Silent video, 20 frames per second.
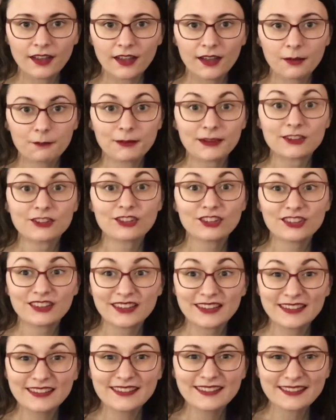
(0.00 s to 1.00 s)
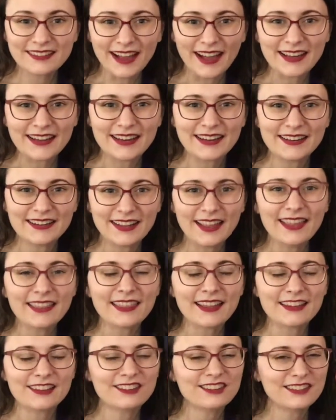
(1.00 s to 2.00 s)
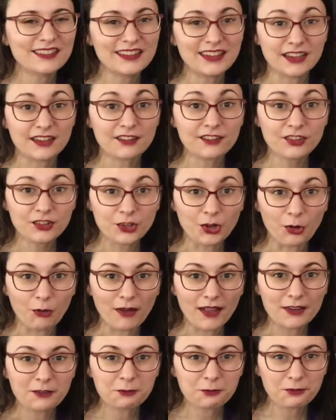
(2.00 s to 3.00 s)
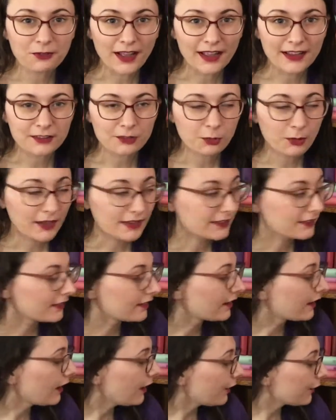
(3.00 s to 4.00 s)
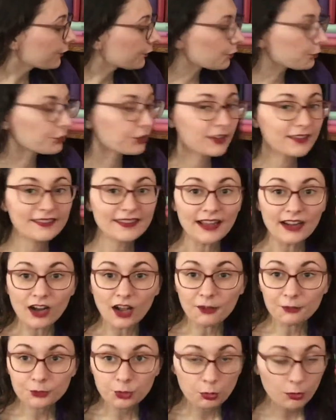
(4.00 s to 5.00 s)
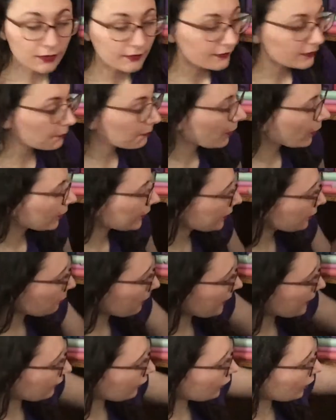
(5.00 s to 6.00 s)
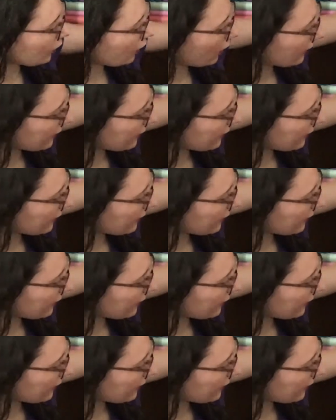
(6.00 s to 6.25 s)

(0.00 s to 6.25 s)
But she decided that she needed to go and find one. So she set off towards the park, and when she got